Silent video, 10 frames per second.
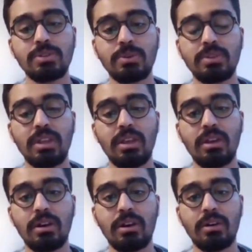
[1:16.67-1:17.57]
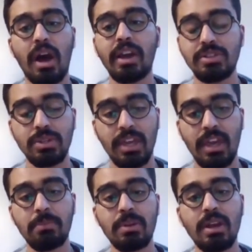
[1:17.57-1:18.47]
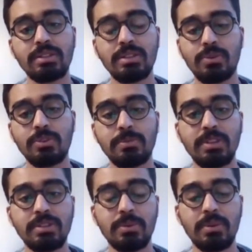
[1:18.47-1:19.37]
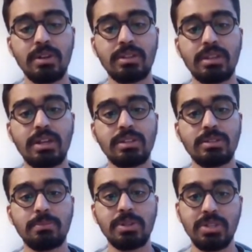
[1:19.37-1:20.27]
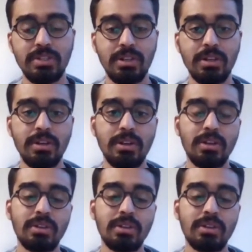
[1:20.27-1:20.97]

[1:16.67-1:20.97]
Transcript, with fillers: So the I came in as a course-based student, and that is much easier.